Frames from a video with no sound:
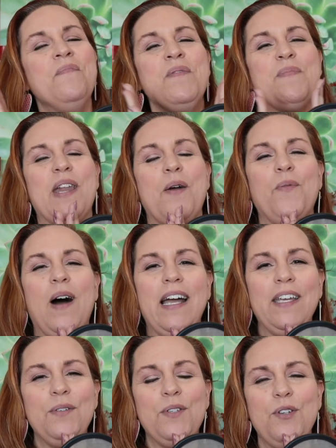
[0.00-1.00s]
But I want
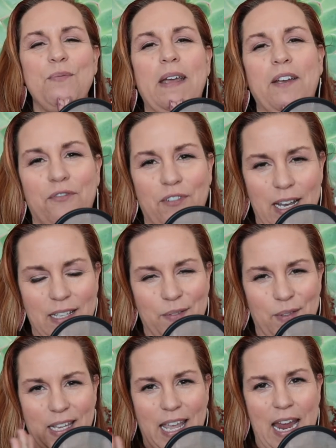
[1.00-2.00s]
you to make friends
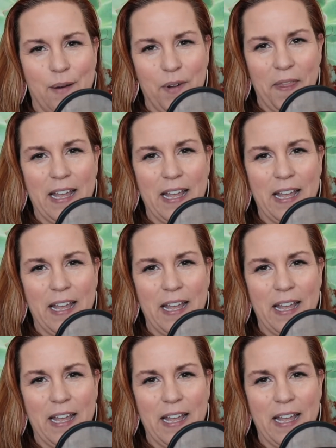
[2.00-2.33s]
with the camera.